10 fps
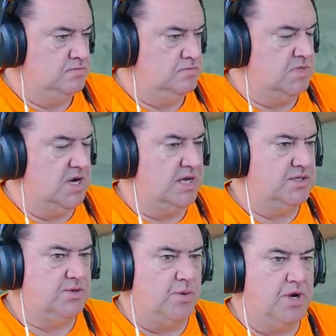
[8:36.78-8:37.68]
All right,
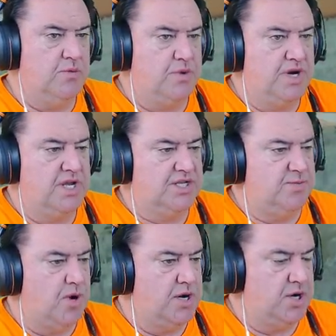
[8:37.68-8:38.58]
so here we're gonna get
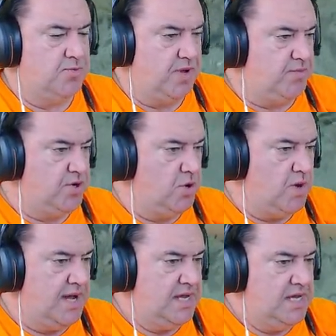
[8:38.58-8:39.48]
smart here, people. You know
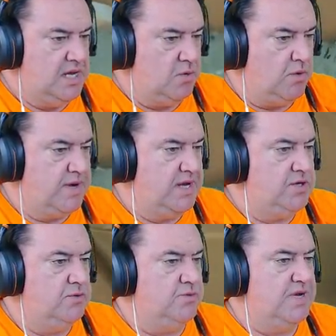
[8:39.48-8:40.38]
why? What we gotta do
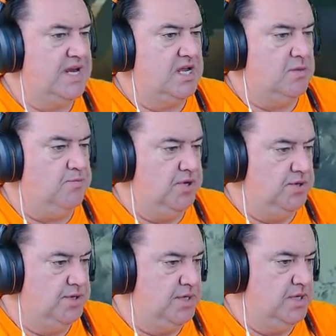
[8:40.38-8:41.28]
is we gotta get in the
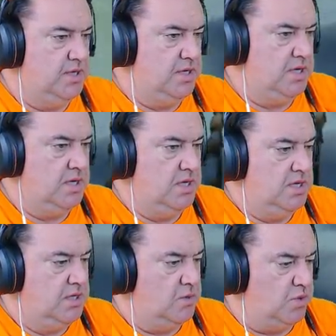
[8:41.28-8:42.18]
building.
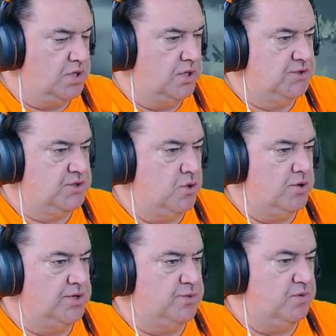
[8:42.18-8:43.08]
We're close
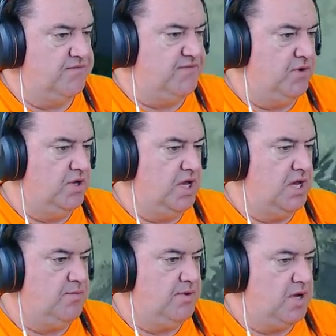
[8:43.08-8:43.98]
quarters. We're full
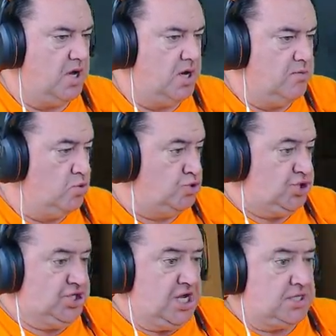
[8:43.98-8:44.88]
up. Our oh
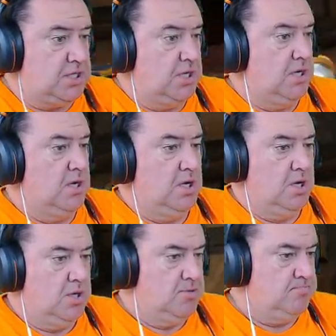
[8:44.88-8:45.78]
shit!
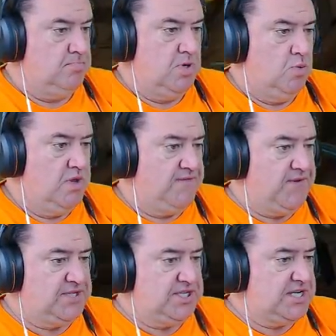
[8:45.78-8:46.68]
Where the fuck did
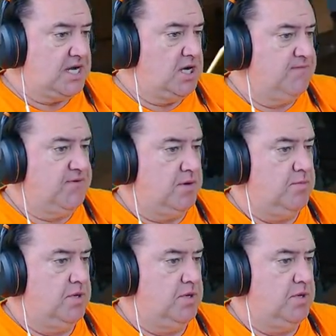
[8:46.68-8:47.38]
this guy come from?